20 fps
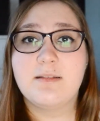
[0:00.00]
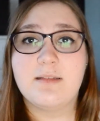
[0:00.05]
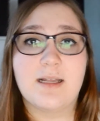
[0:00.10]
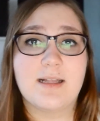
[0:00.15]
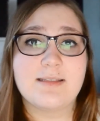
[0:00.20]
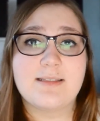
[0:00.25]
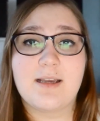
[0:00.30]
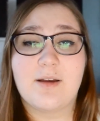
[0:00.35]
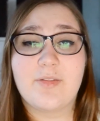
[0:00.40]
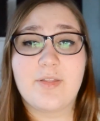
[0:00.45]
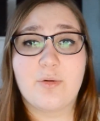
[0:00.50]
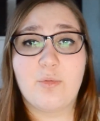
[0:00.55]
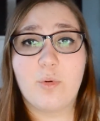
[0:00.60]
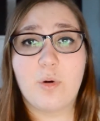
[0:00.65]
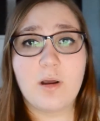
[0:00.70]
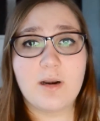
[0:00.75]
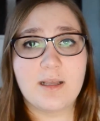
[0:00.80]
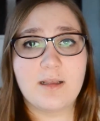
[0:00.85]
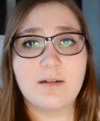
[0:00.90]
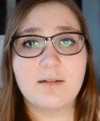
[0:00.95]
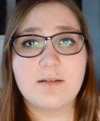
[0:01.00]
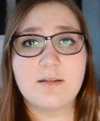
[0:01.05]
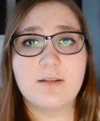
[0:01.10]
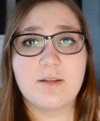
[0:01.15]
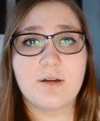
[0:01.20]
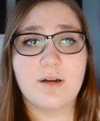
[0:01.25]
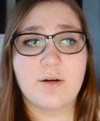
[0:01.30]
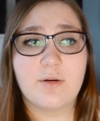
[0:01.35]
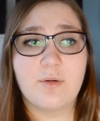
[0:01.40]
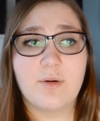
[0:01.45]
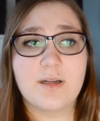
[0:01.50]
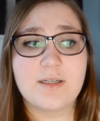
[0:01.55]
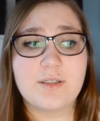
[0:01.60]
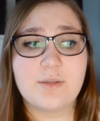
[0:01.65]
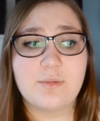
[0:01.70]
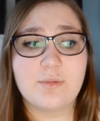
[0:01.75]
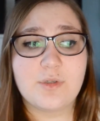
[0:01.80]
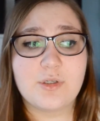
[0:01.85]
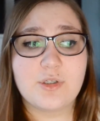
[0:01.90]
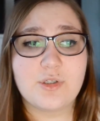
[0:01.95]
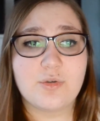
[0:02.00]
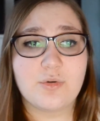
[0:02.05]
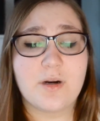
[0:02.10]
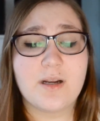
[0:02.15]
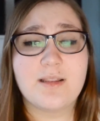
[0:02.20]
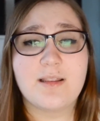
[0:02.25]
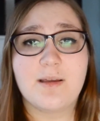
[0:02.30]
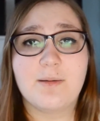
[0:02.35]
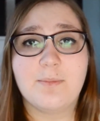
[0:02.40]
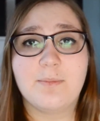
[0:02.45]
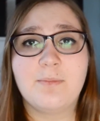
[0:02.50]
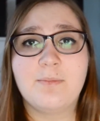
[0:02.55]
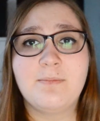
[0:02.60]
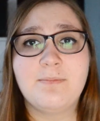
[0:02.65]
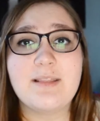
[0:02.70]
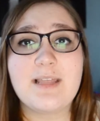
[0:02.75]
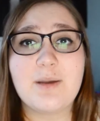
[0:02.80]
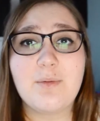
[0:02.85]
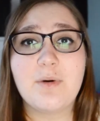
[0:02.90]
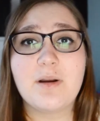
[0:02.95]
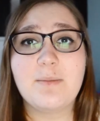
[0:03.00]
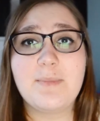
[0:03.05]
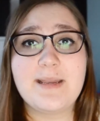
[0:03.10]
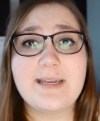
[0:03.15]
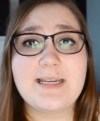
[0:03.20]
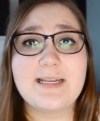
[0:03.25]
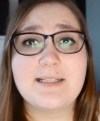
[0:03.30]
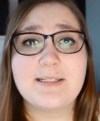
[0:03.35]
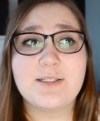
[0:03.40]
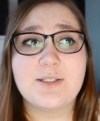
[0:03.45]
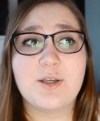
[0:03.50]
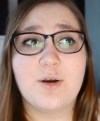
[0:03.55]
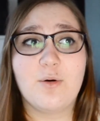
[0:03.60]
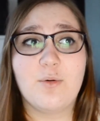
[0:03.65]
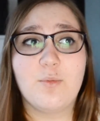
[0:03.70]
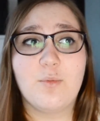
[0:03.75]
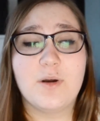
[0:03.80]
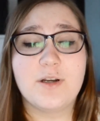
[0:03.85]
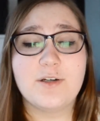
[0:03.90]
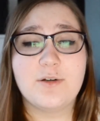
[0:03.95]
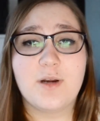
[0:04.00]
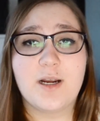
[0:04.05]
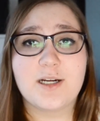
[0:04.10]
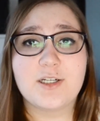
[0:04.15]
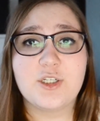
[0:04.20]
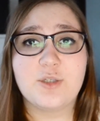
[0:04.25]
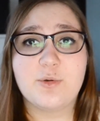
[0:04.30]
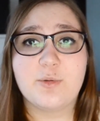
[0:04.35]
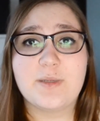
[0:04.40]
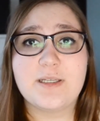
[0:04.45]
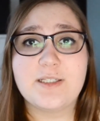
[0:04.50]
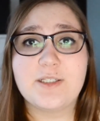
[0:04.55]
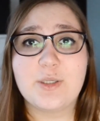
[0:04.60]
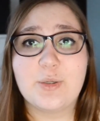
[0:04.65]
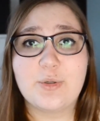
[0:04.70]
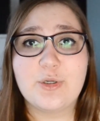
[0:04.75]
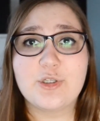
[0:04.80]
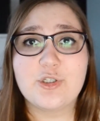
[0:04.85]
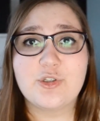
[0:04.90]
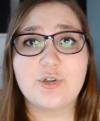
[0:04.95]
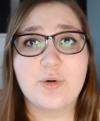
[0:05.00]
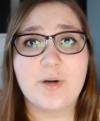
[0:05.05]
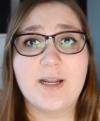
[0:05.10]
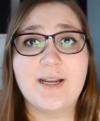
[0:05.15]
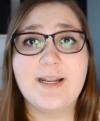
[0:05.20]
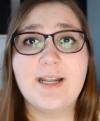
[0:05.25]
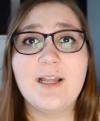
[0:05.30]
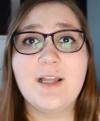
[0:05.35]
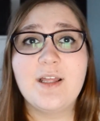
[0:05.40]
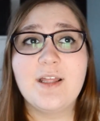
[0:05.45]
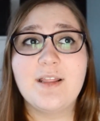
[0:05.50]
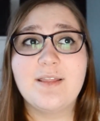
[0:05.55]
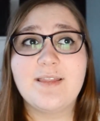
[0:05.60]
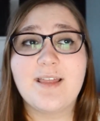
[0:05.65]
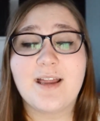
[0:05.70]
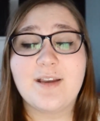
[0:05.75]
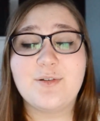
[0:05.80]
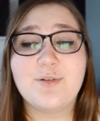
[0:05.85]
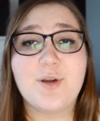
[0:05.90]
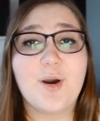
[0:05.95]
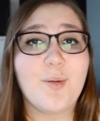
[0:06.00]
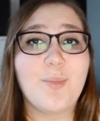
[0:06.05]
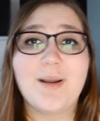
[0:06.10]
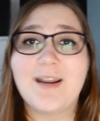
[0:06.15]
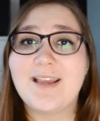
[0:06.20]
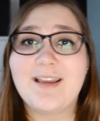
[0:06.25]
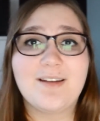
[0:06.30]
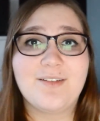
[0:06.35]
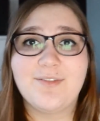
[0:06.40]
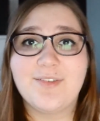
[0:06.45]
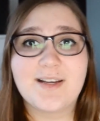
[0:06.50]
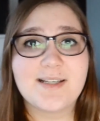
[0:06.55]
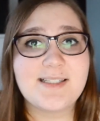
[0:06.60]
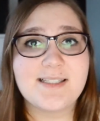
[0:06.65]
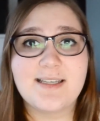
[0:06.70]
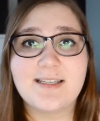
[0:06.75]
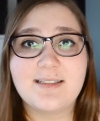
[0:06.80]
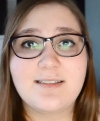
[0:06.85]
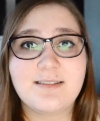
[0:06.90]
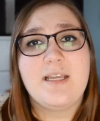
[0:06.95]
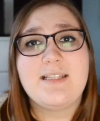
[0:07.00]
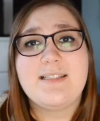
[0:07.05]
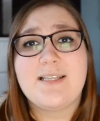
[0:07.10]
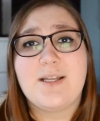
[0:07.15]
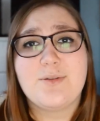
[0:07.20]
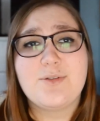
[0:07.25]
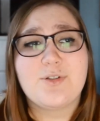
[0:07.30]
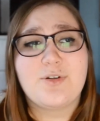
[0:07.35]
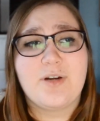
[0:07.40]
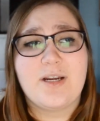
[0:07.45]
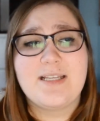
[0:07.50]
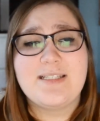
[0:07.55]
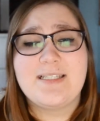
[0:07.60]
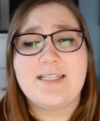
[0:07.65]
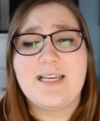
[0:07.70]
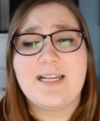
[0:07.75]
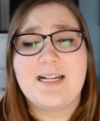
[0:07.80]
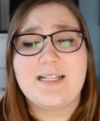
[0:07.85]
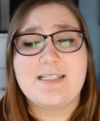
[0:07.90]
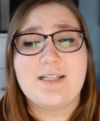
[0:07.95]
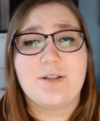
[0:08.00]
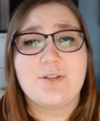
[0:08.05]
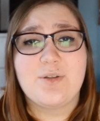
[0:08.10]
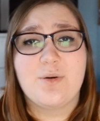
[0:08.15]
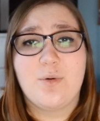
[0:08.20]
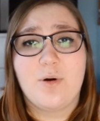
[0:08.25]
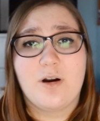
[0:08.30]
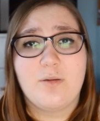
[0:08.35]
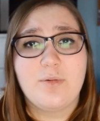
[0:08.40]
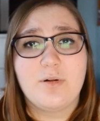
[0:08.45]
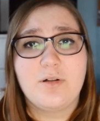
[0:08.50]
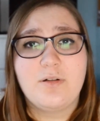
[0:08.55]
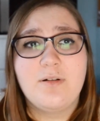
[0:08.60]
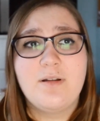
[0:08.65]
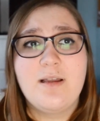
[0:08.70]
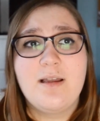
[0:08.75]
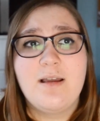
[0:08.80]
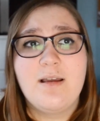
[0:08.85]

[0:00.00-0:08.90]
That's how they want it. They're going to destroy them. They want to make it so One Direction will be so destroyed that nobody can fix it. It sounds crazy and it sounds horrible,